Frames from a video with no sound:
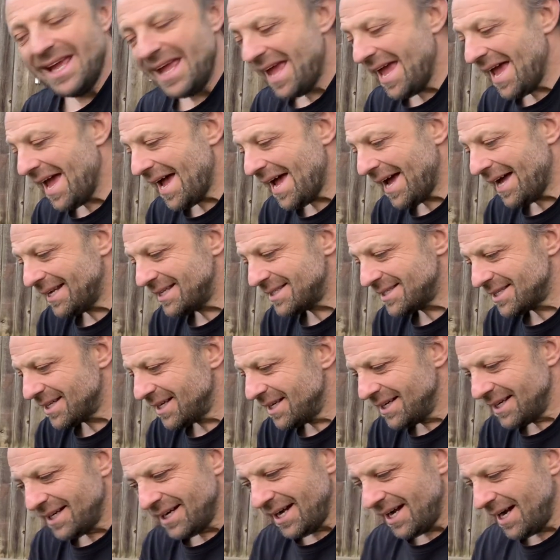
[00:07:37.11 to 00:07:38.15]
and
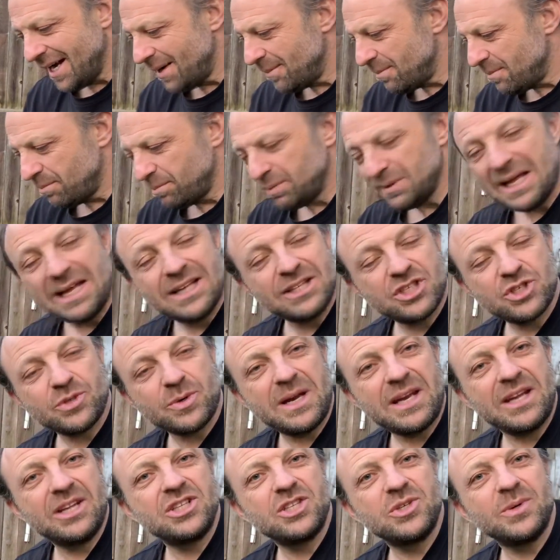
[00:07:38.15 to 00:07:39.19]
plant
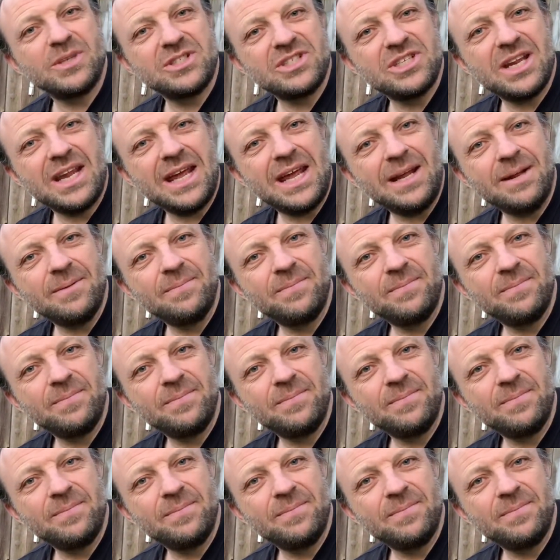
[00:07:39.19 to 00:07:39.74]
straight into it today.